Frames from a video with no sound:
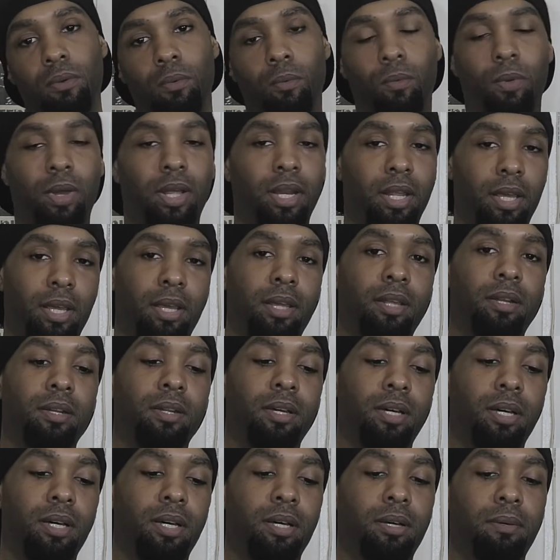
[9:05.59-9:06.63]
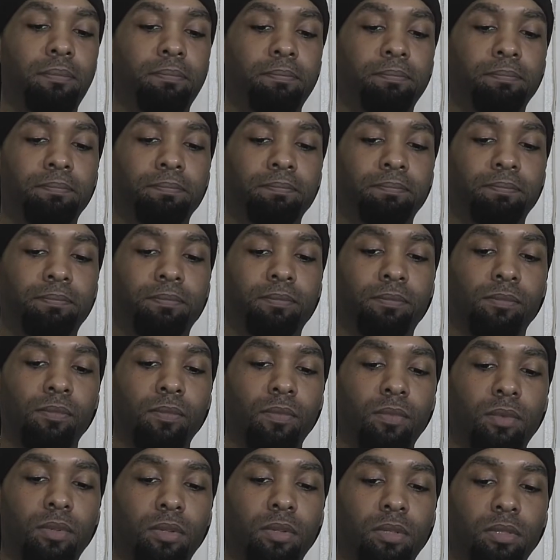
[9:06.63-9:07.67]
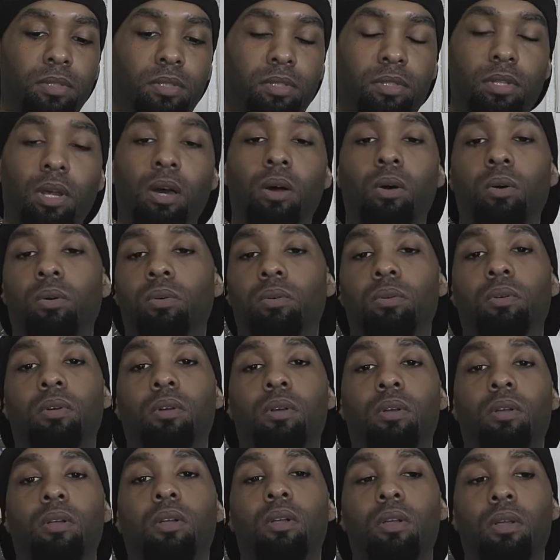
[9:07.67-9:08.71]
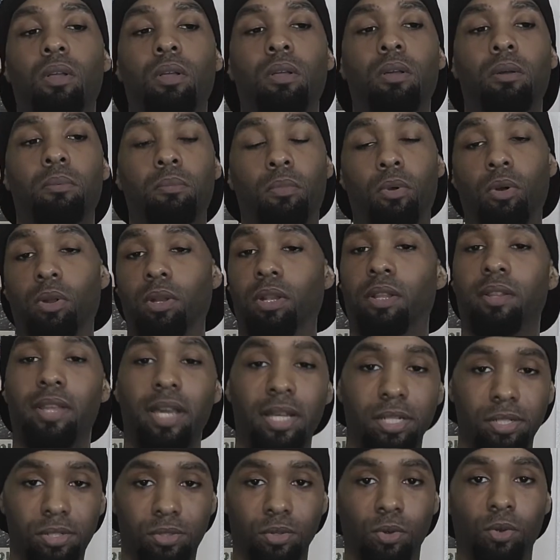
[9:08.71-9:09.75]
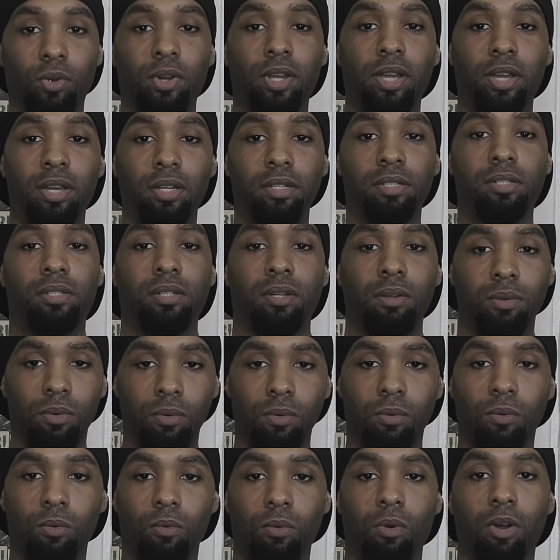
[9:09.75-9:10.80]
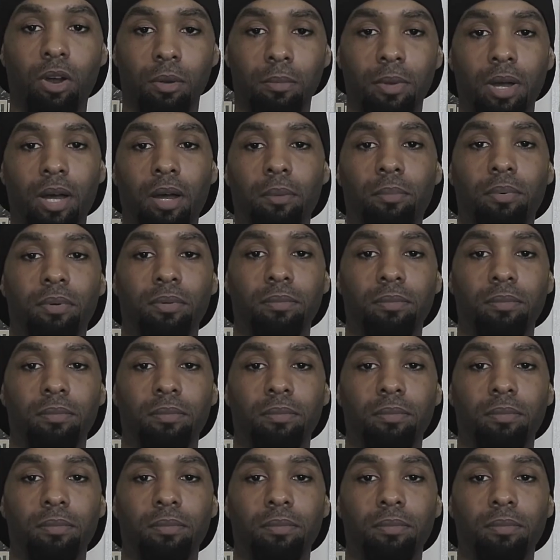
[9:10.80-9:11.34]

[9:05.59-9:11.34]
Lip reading: Went in, so, moral of that story is, warm up.